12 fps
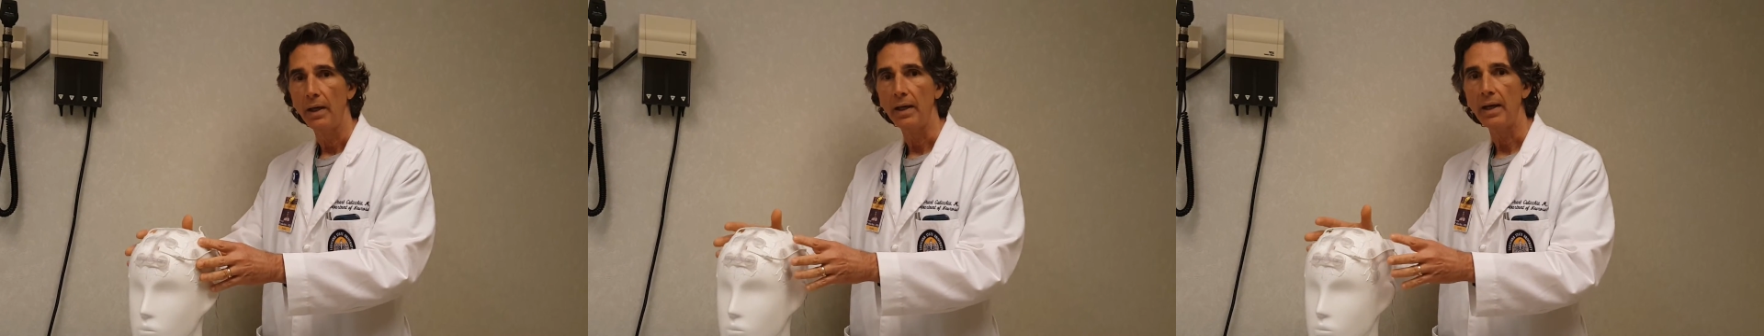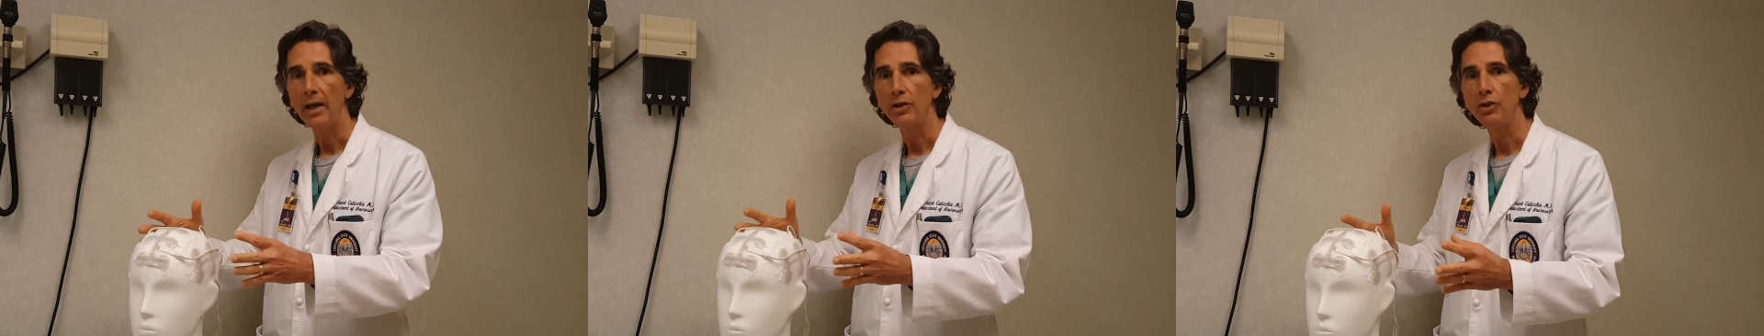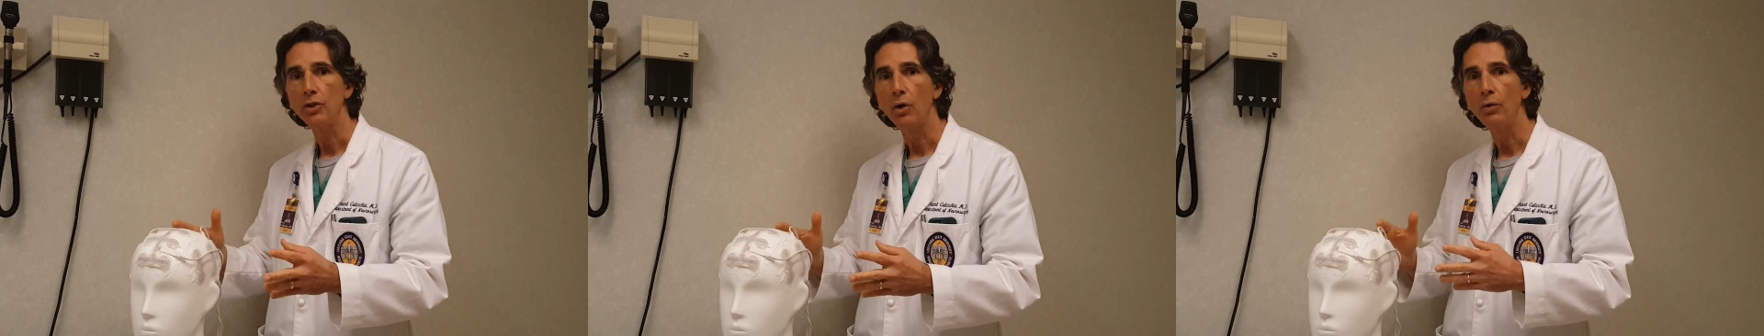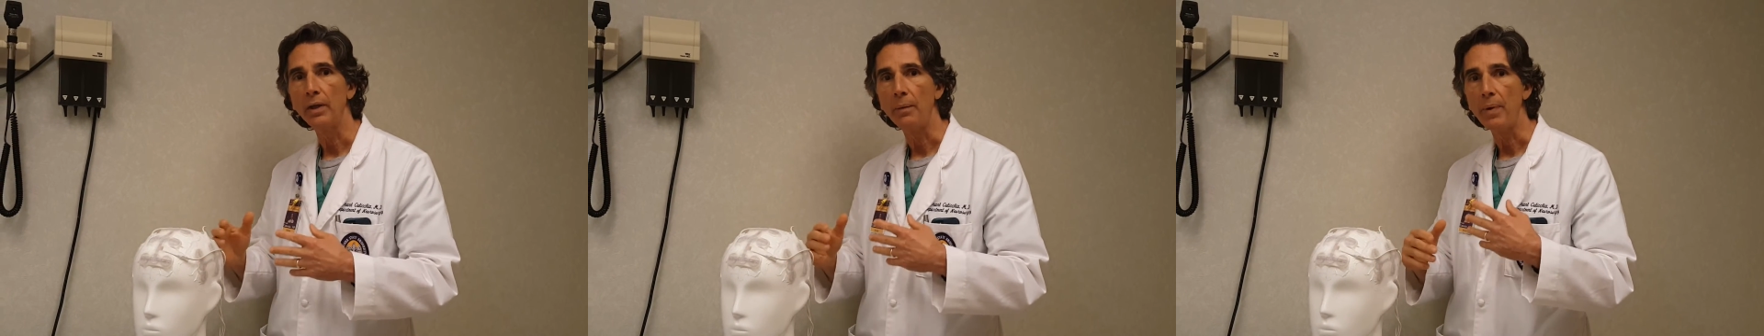it has
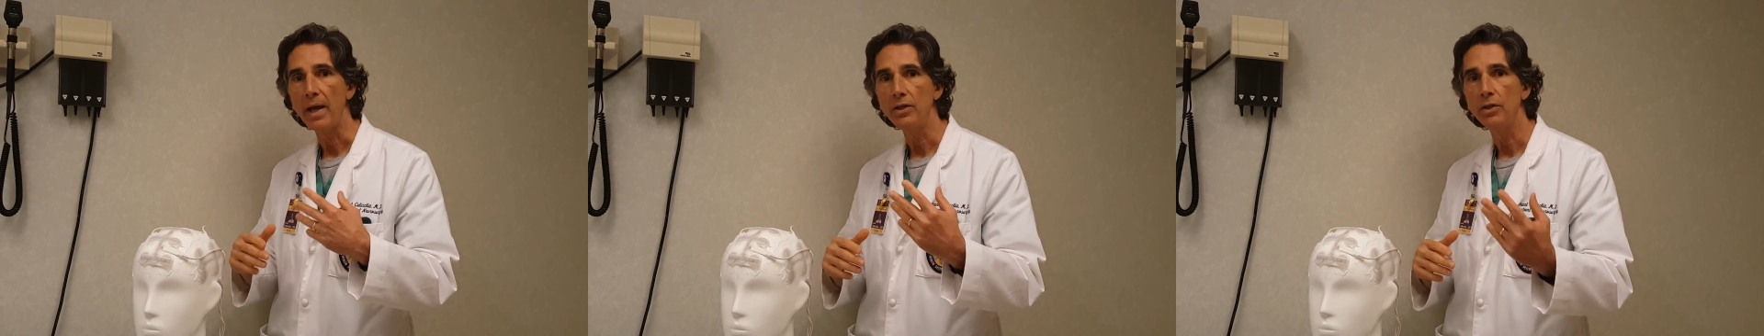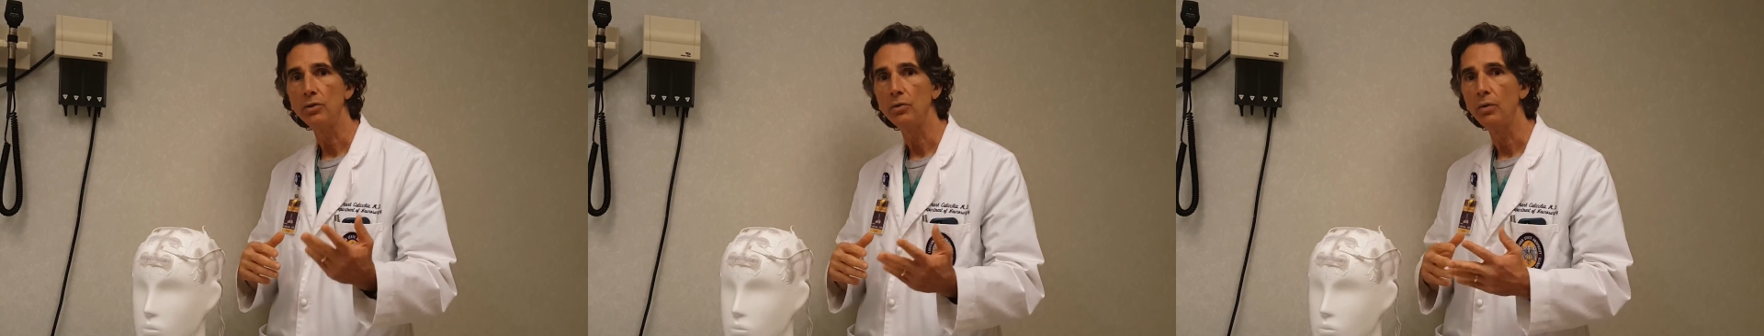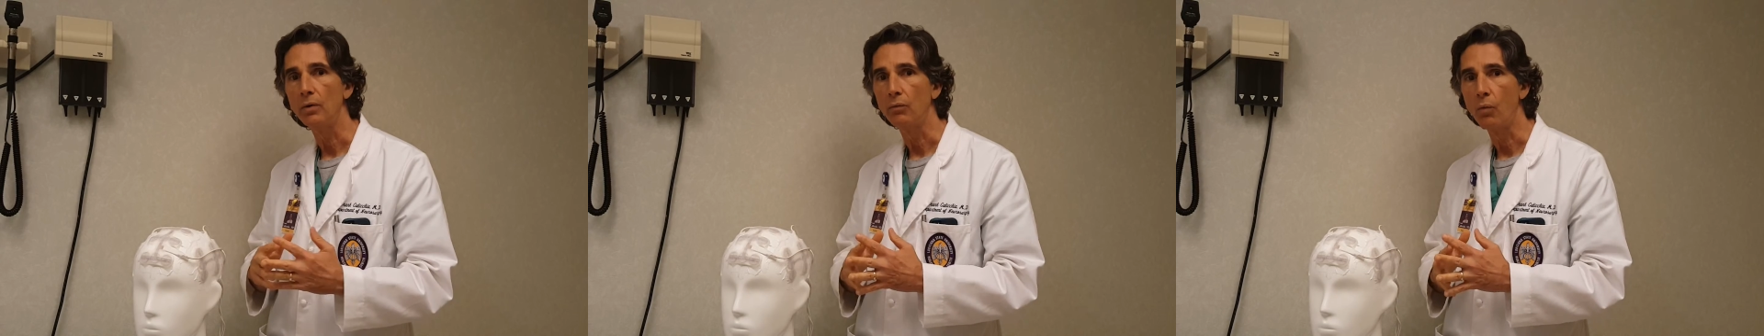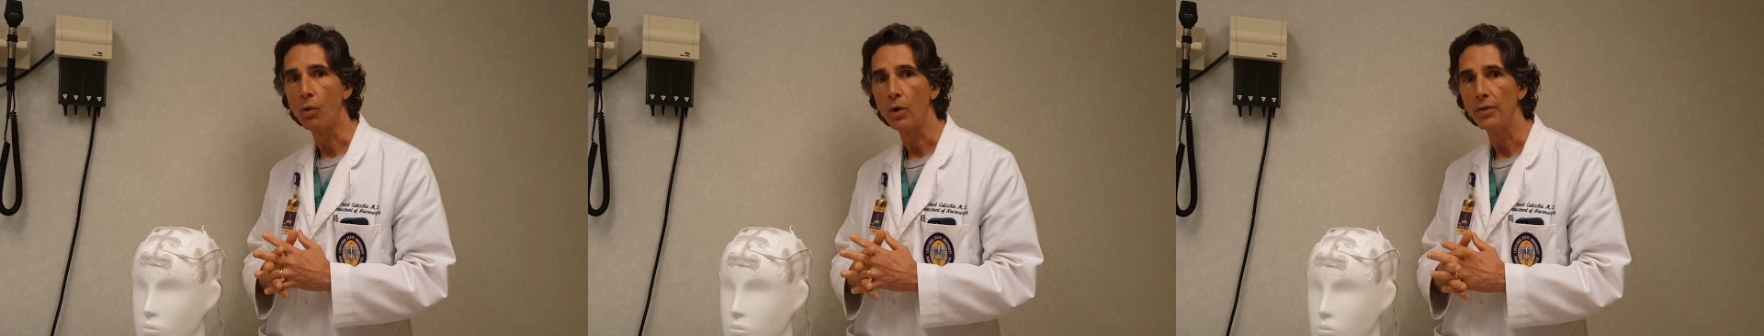shown that patients who have
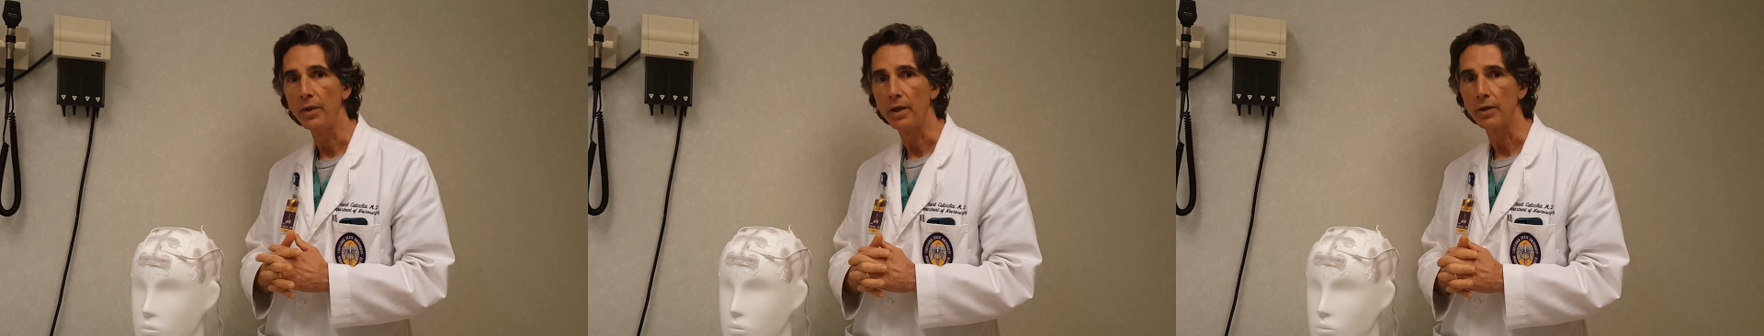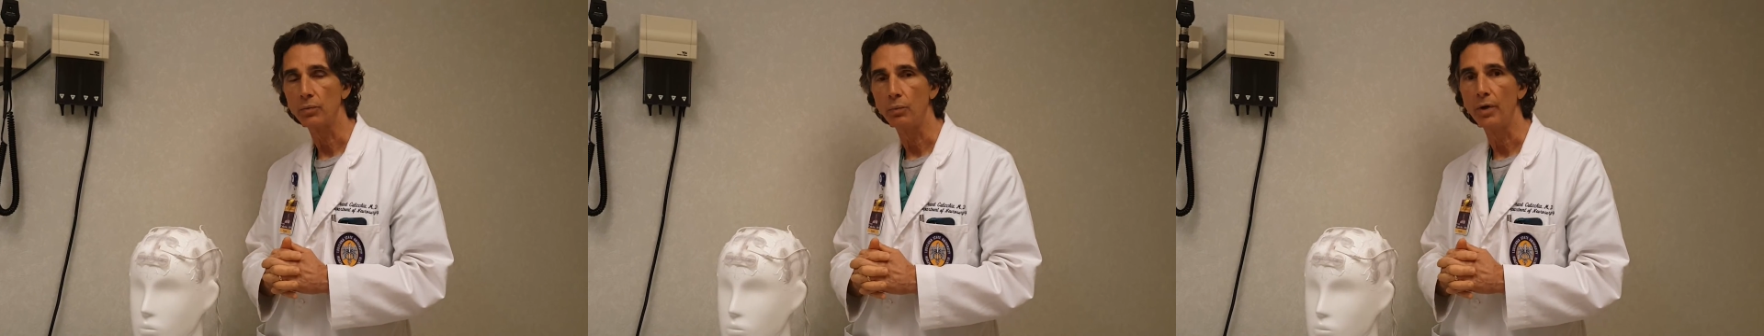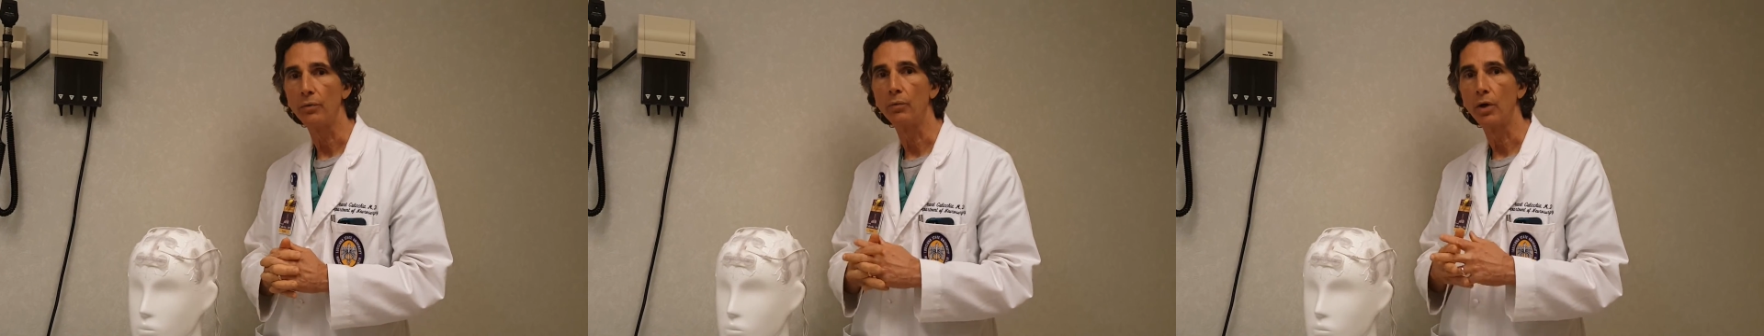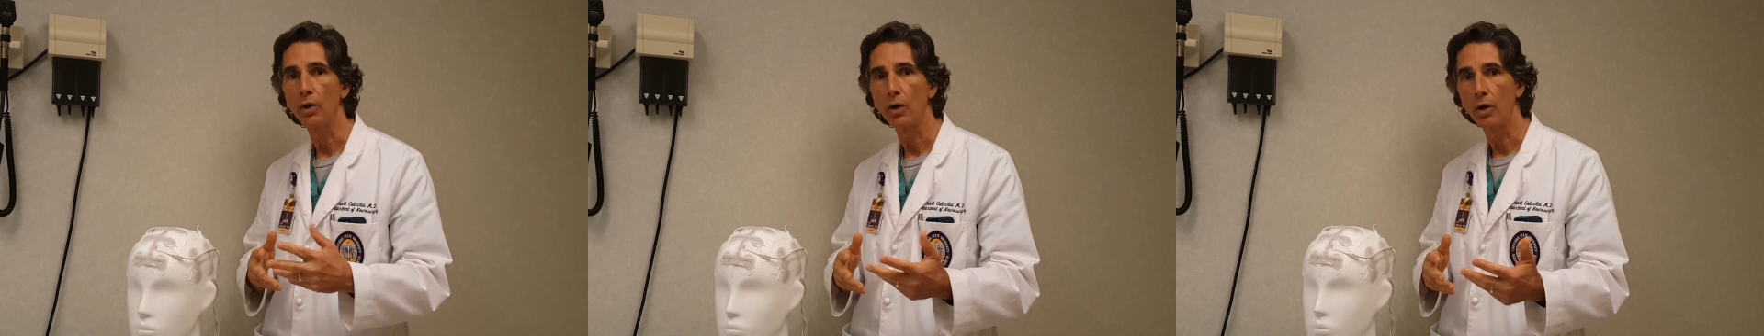worn this with
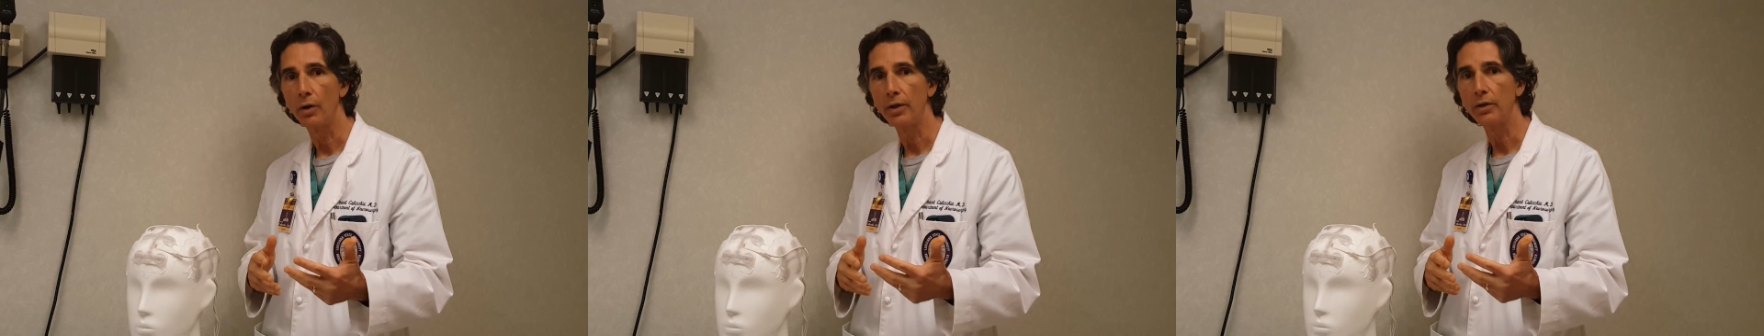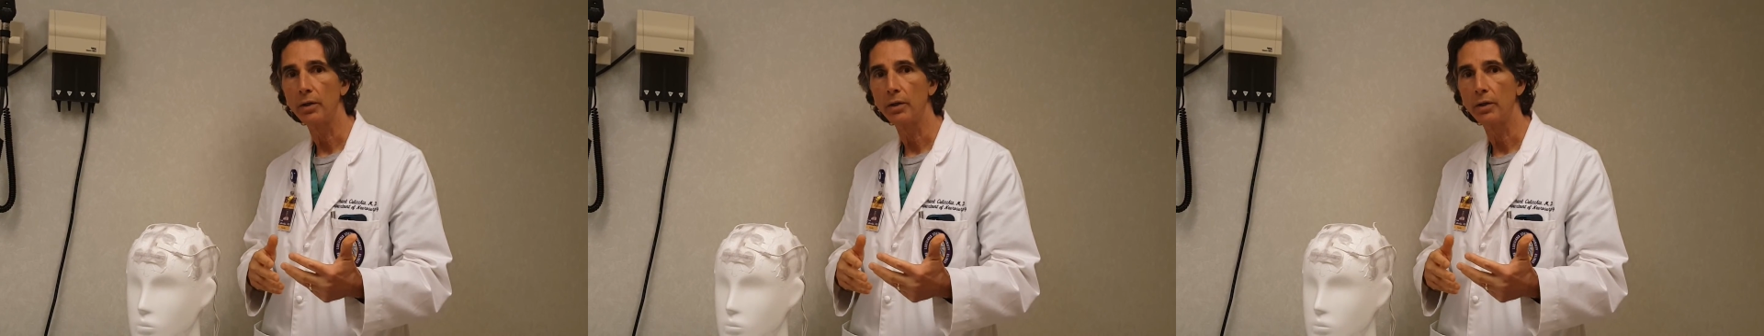recurrent